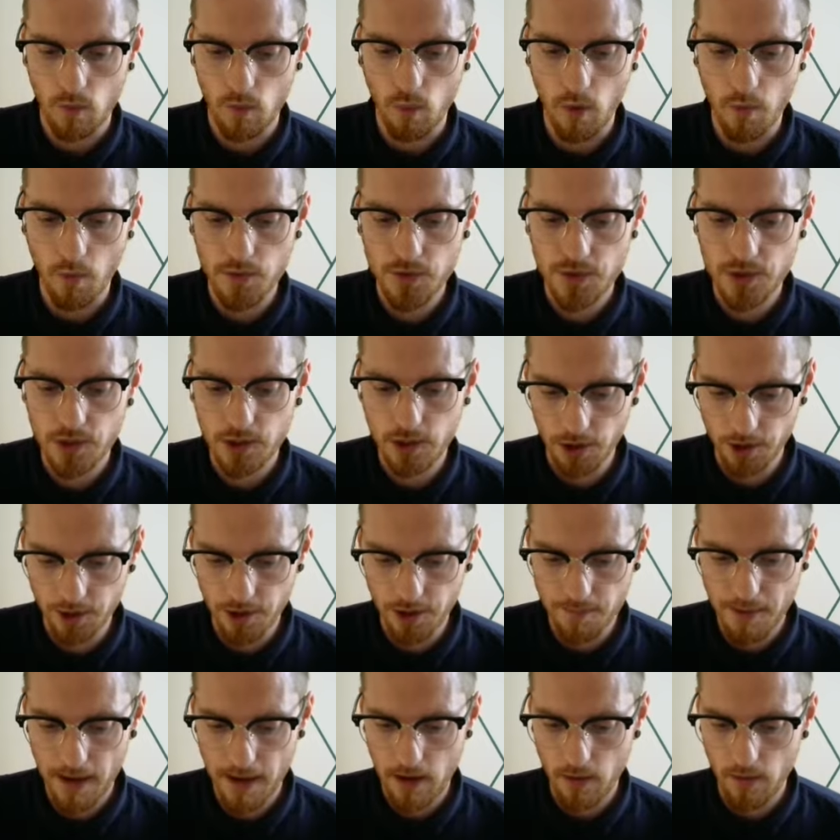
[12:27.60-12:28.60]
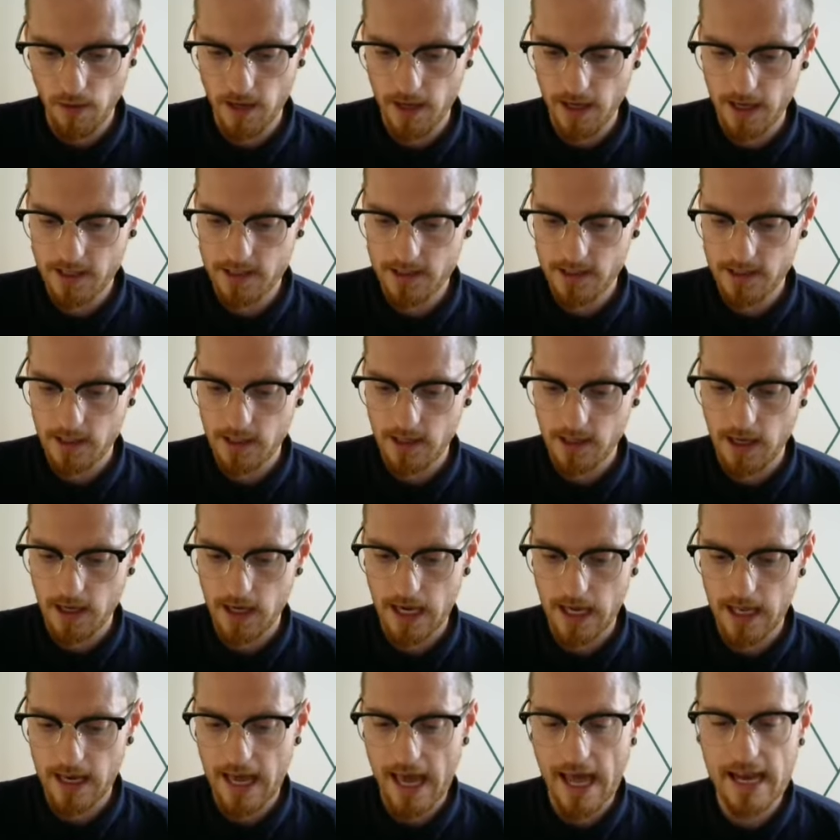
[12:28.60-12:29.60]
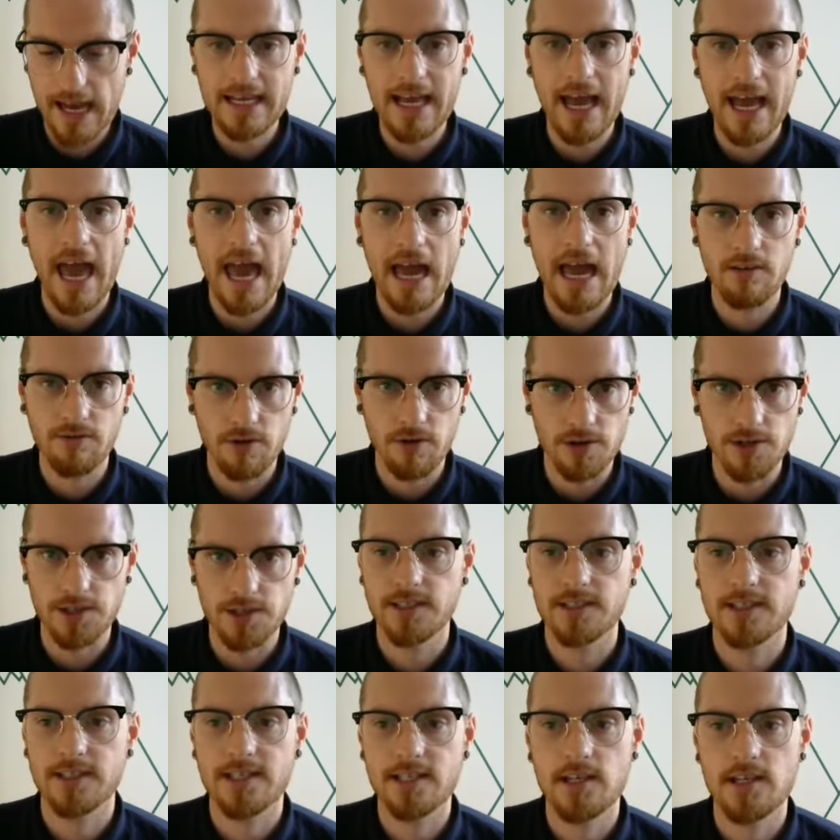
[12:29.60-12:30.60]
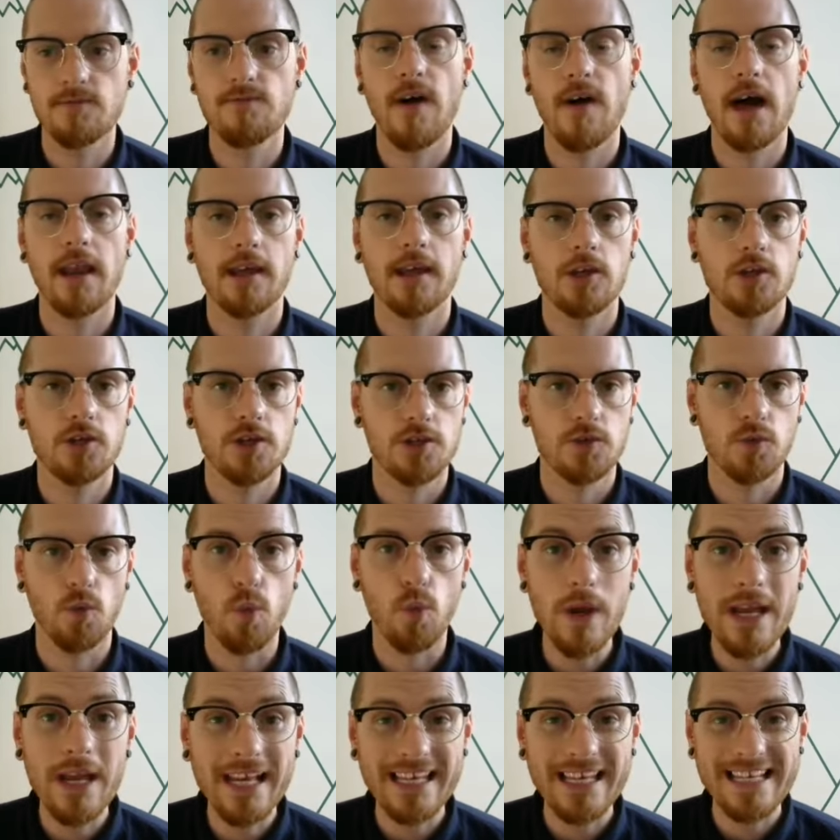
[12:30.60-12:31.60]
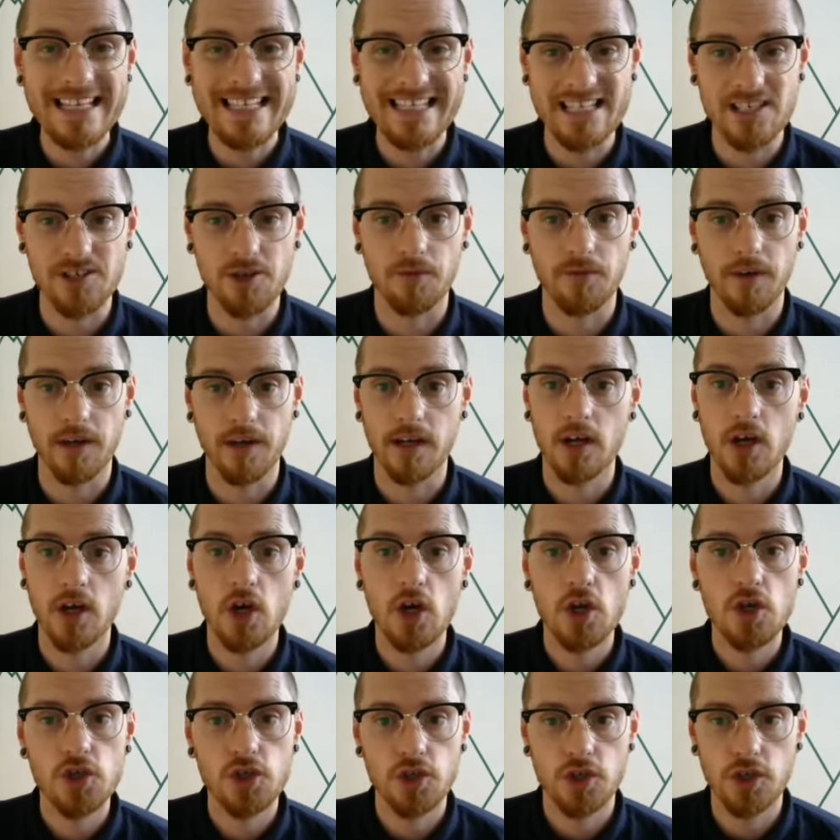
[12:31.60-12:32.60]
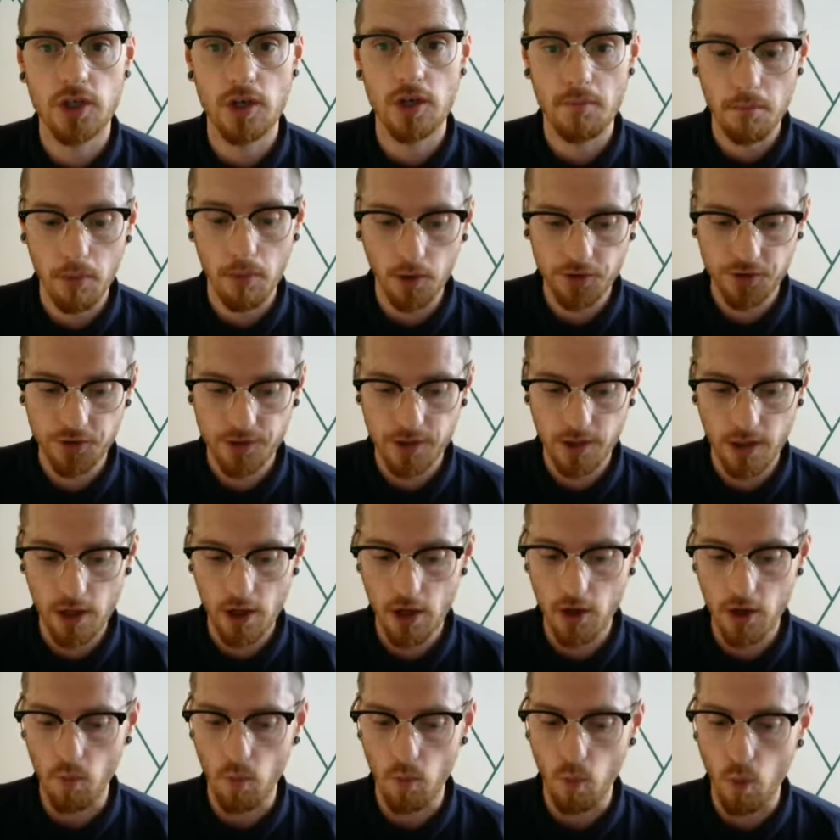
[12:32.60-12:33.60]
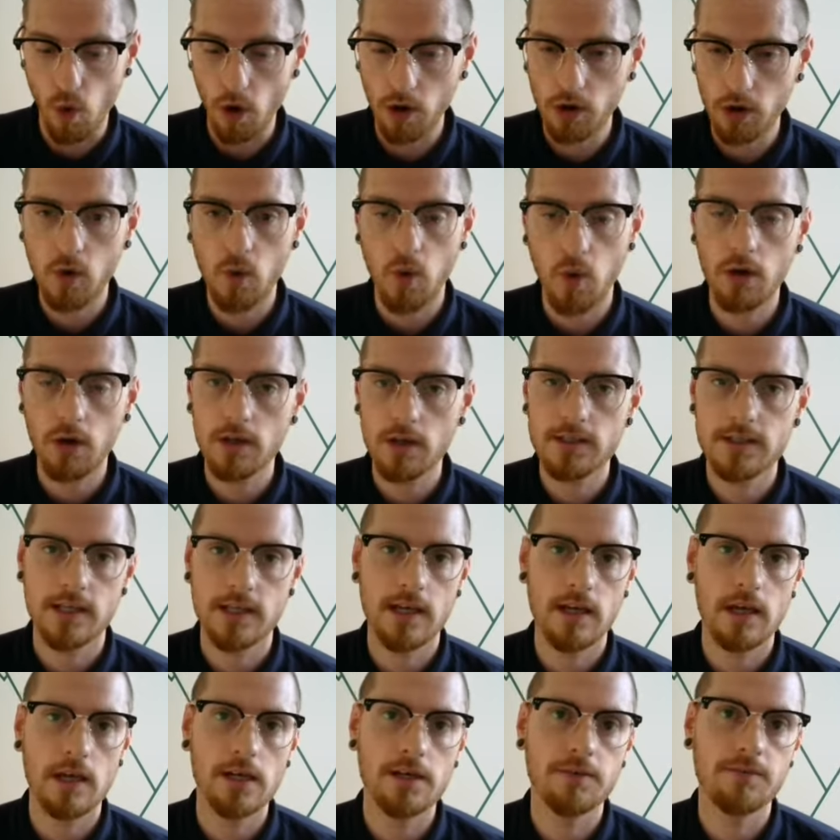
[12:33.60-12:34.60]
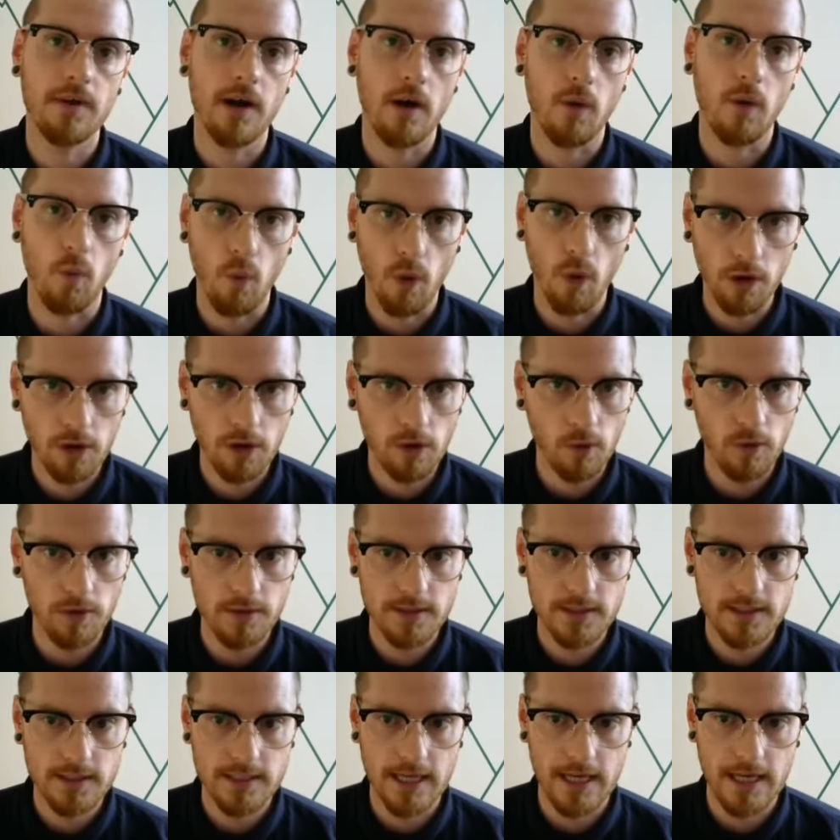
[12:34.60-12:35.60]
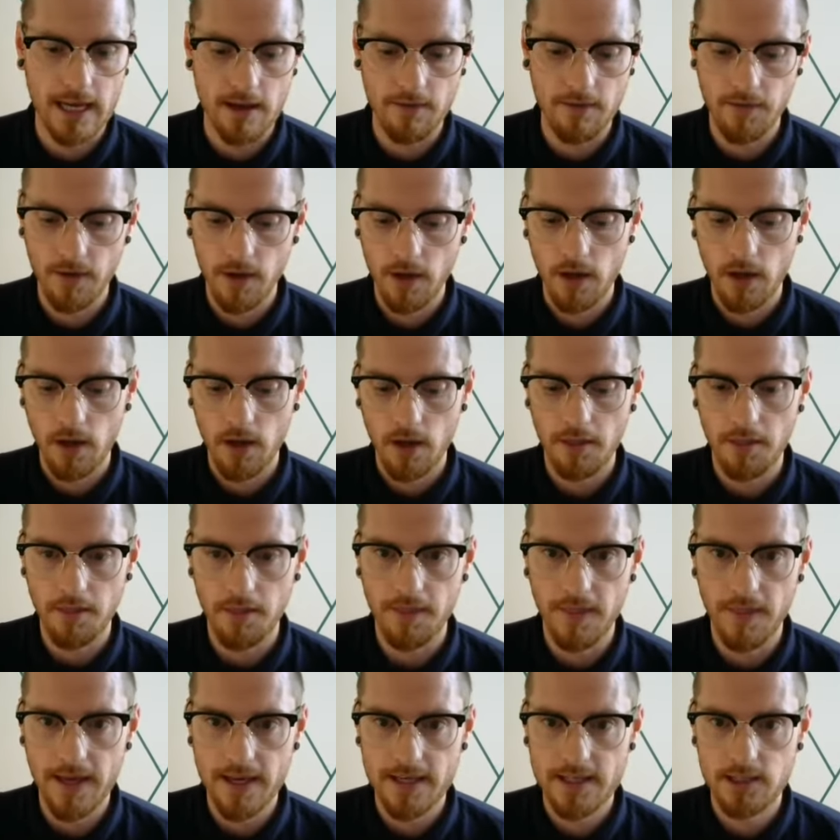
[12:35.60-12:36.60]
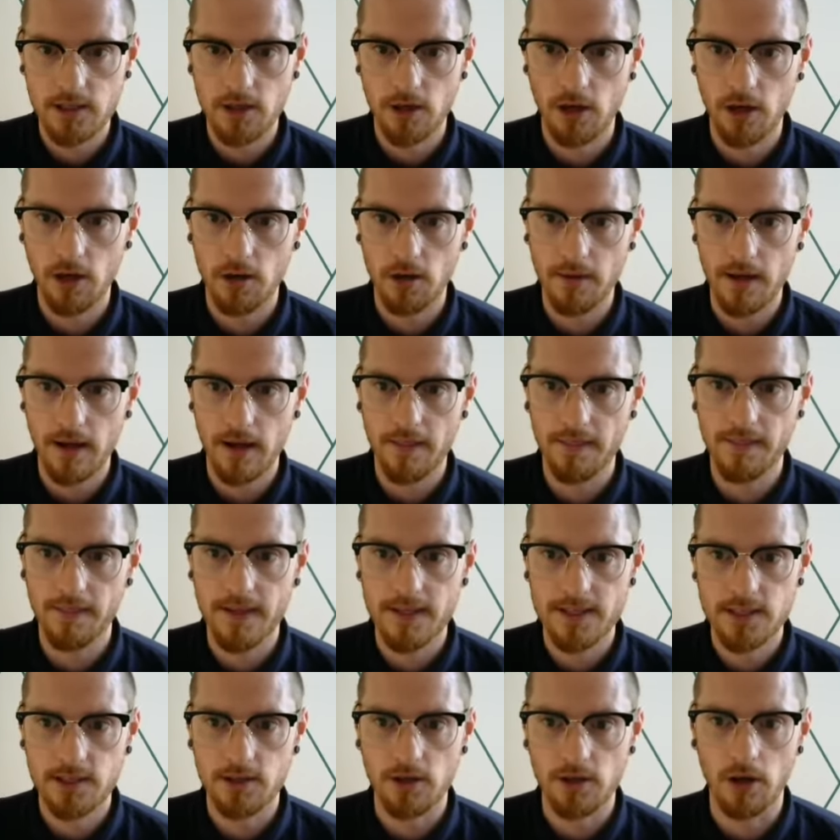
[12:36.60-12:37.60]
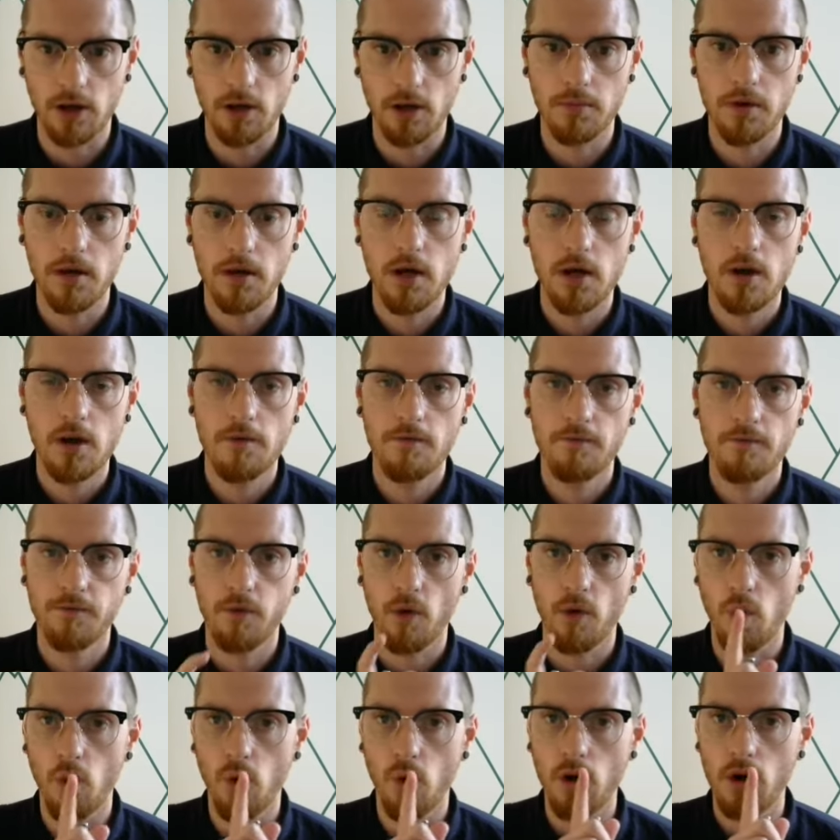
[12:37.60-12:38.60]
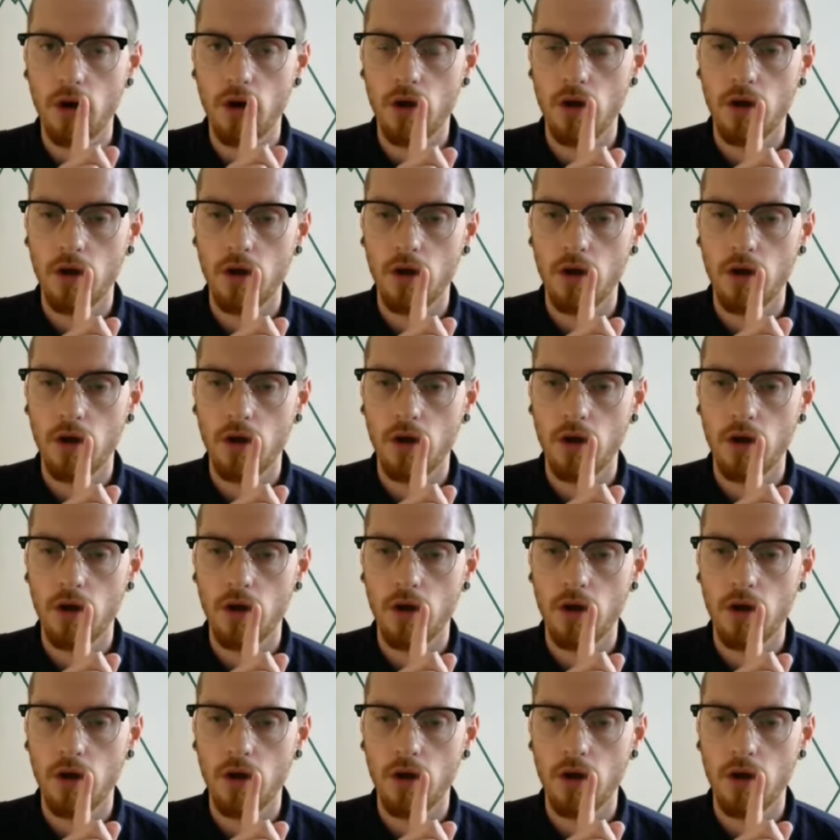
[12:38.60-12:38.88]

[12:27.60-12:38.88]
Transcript: what was good about it, and any errors, disadvantages, weaknesses of it. So you must learn one qualitative and one quantitative, this column and this column for